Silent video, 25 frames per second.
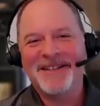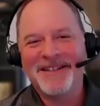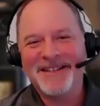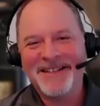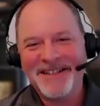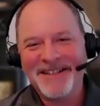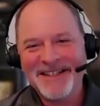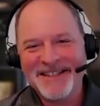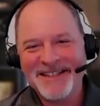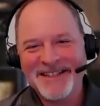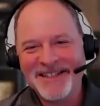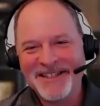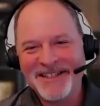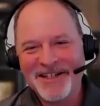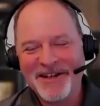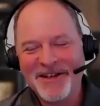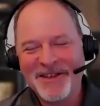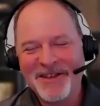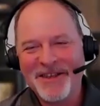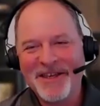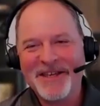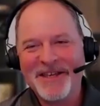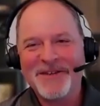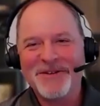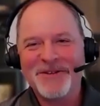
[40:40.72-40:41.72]
Liz and
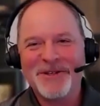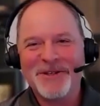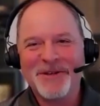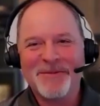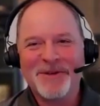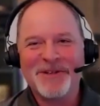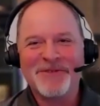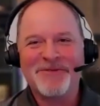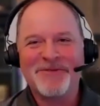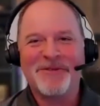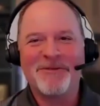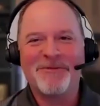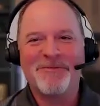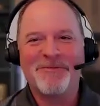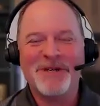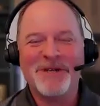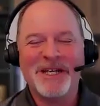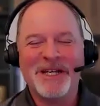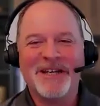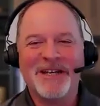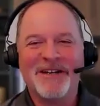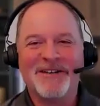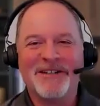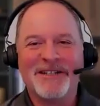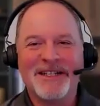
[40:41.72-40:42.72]
Jerry, thank you so much for
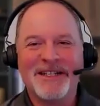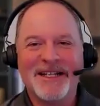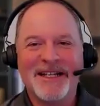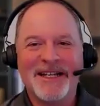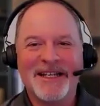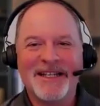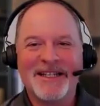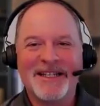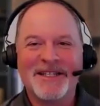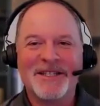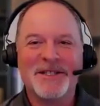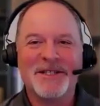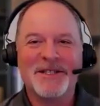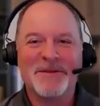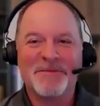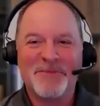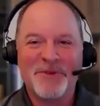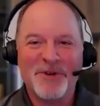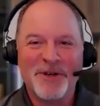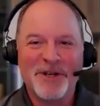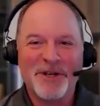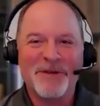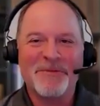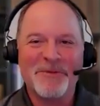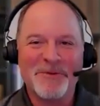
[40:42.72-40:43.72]
being here today. This is a
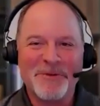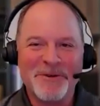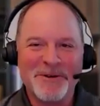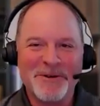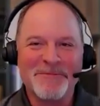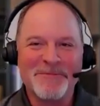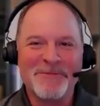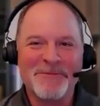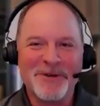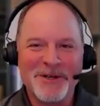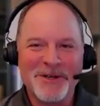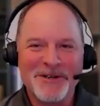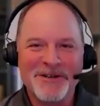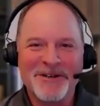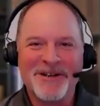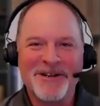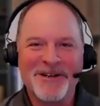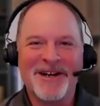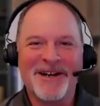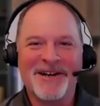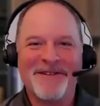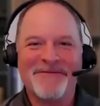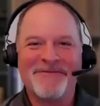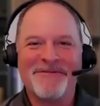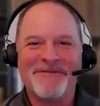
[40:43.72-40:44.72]
pretty important book
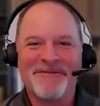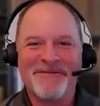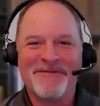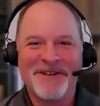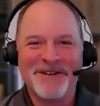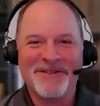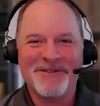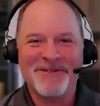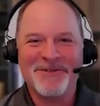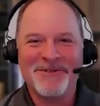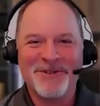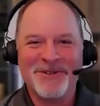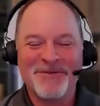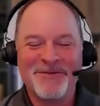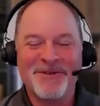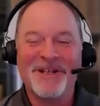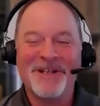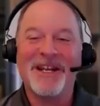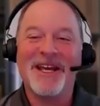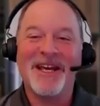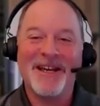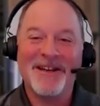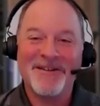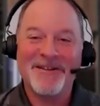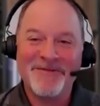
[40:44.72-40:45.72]
for founders to
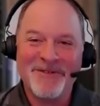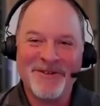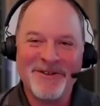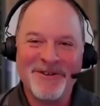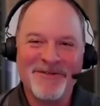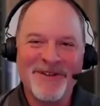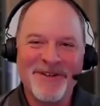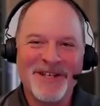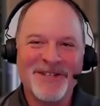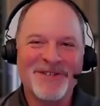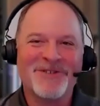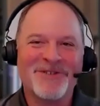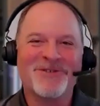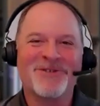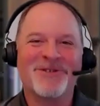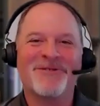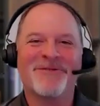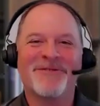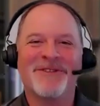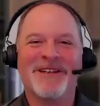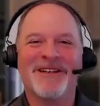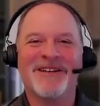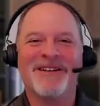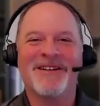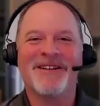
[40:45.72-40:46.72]
read and for investors to
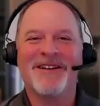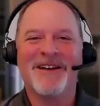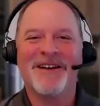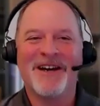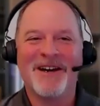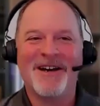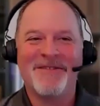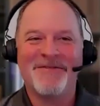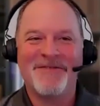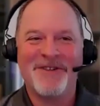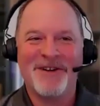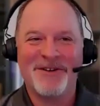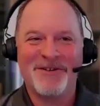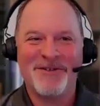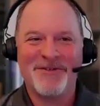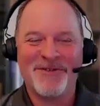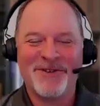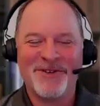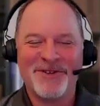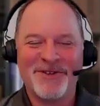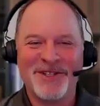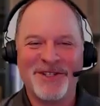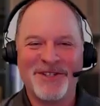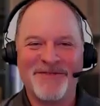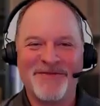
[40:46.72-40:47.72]
read, Founder
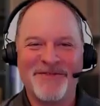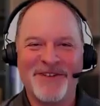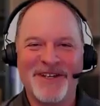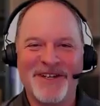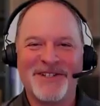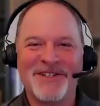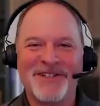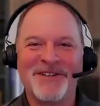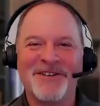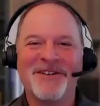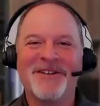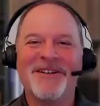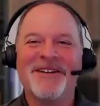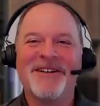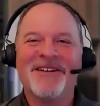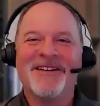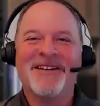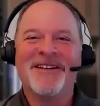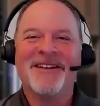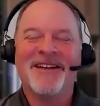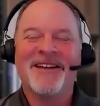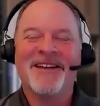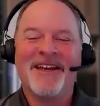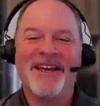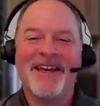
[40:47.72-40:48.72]
versus Investor.
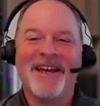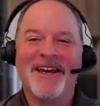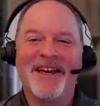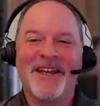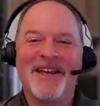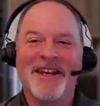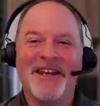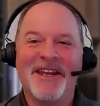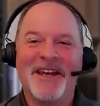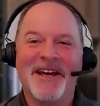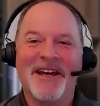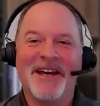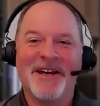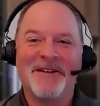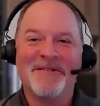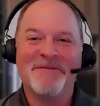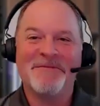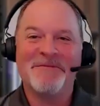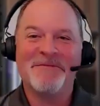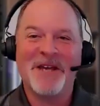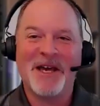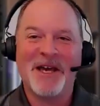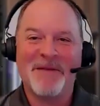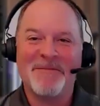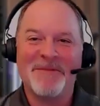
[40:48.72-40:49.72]
And
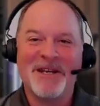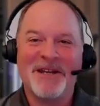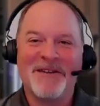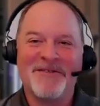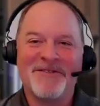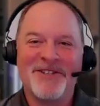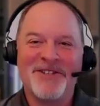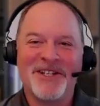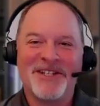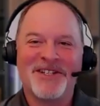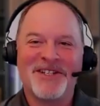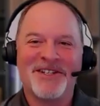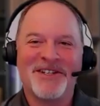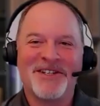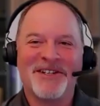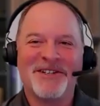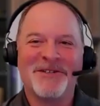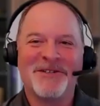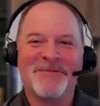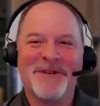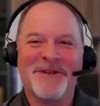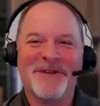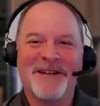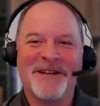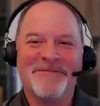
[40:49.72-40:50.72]
happy to have a chance to talk
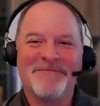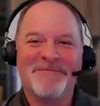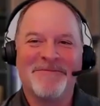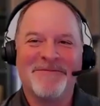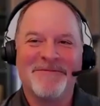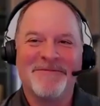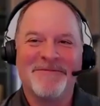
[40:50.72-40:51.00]
to you about it.